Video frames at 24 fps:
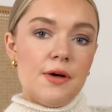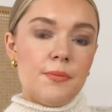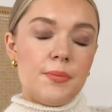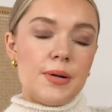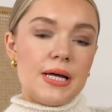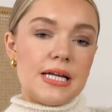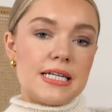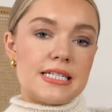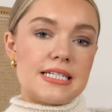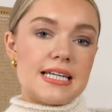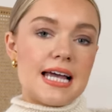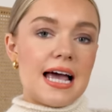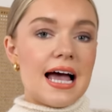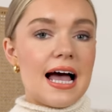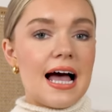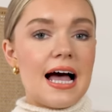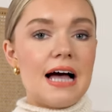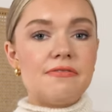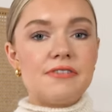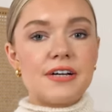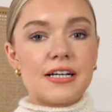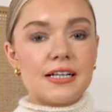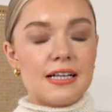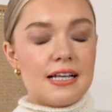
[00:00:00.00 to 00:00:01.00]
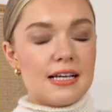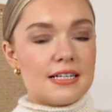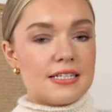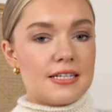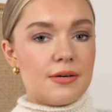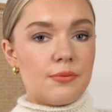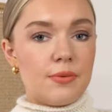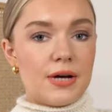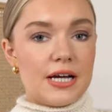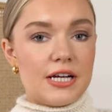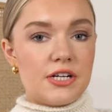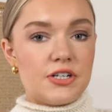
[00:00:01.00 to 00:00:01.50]
But to have a
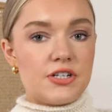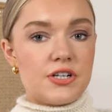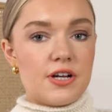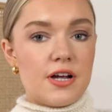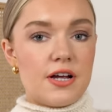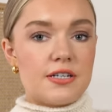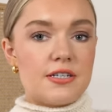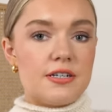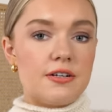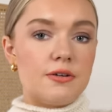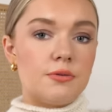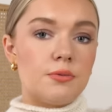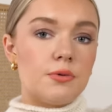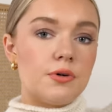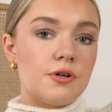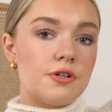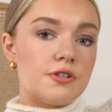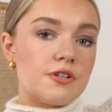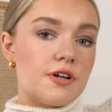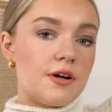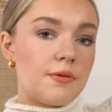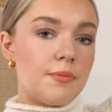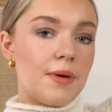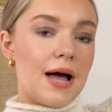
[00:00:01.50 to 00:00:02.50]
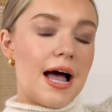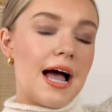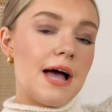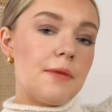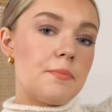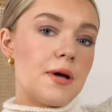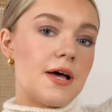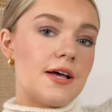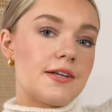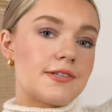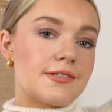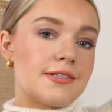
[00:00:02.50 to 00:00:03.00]
classic white shirt in your wardrobe, I
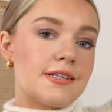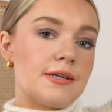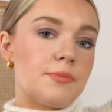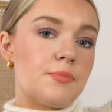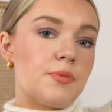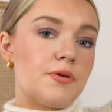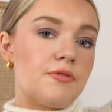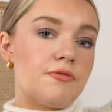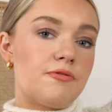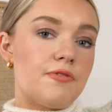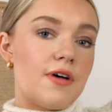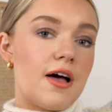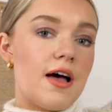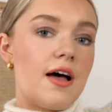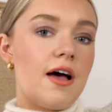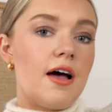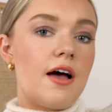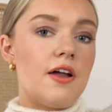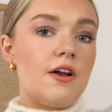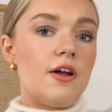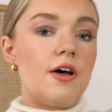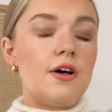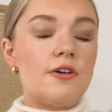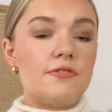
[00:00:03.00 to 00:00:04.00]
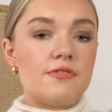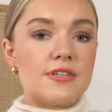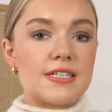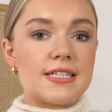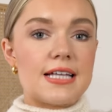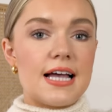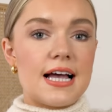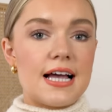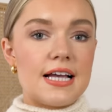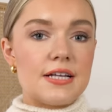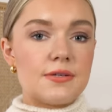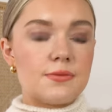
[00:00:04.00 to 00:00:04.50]
personally prefer an
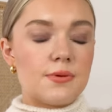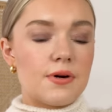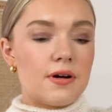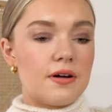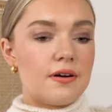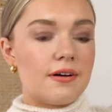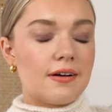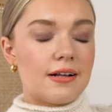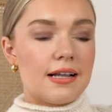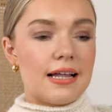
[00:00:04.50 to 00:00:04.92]
oversized one.